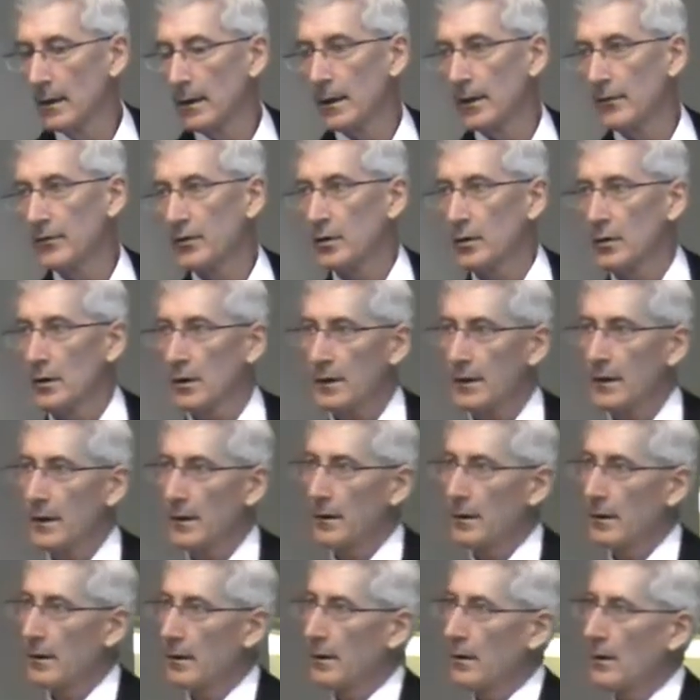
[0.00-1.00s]
If you look
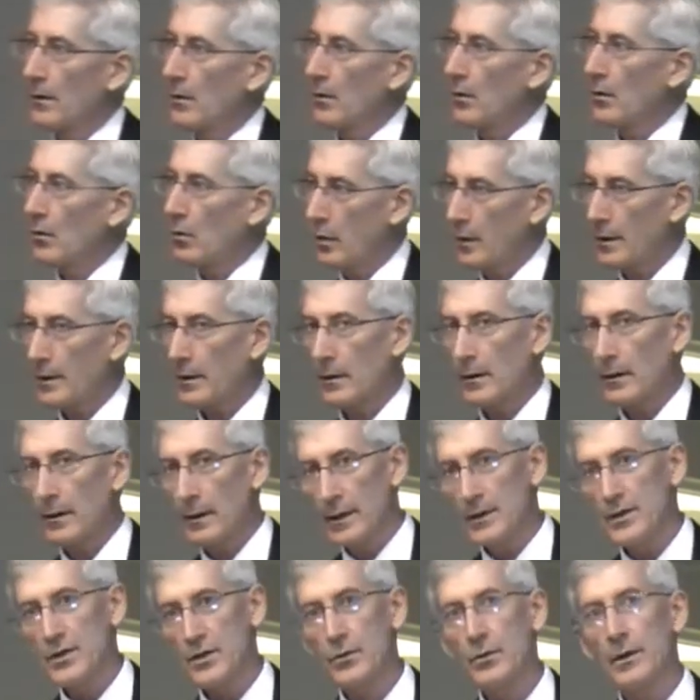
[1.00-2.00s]
at what
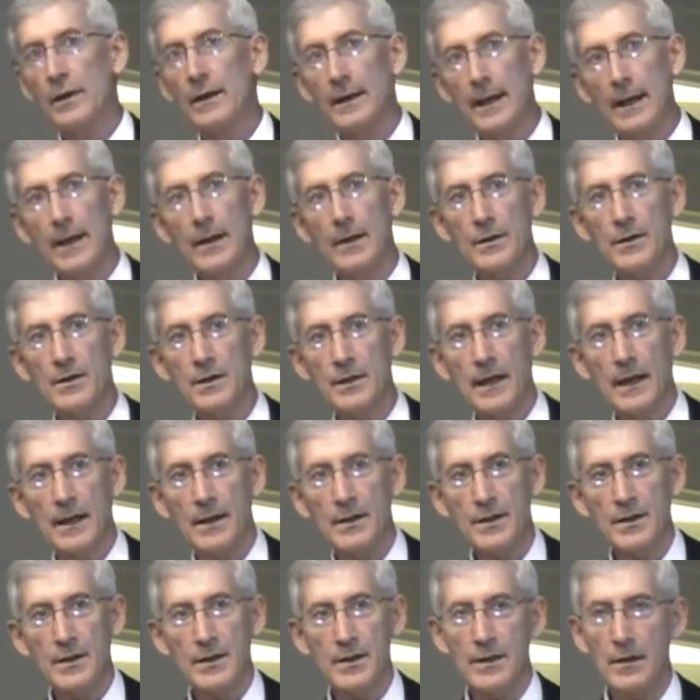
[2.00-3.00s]
these greenhouse
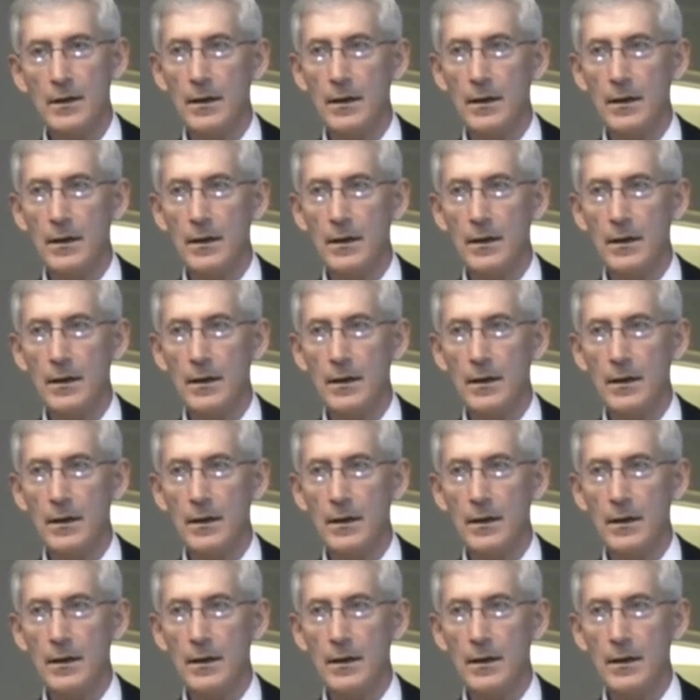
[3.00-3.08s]
gases